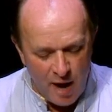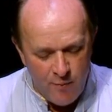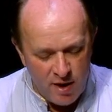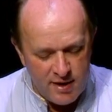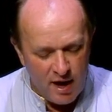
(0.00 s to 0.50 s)

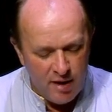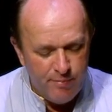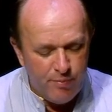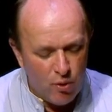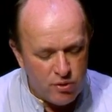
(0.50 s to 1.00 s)
Anwar
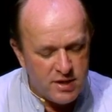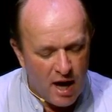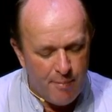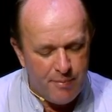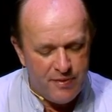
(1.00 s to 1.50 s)
Khan brought
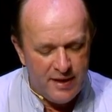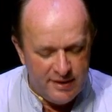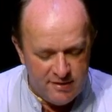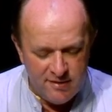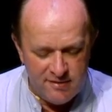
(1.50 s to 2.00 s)
up the
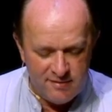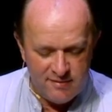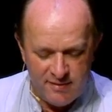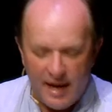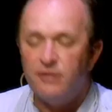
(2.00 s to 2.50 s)

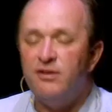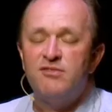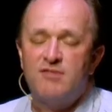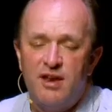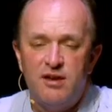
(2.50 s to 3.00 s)
leaders, the
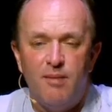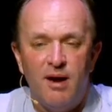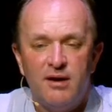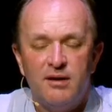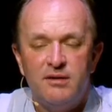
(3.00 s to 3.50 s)
elders of
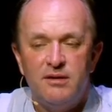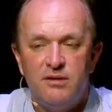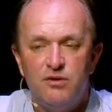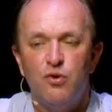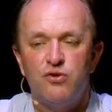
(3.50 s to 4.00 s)
Gandamak
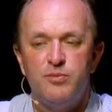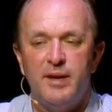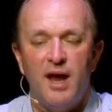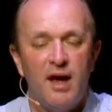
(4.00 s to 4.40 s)
to talk to me.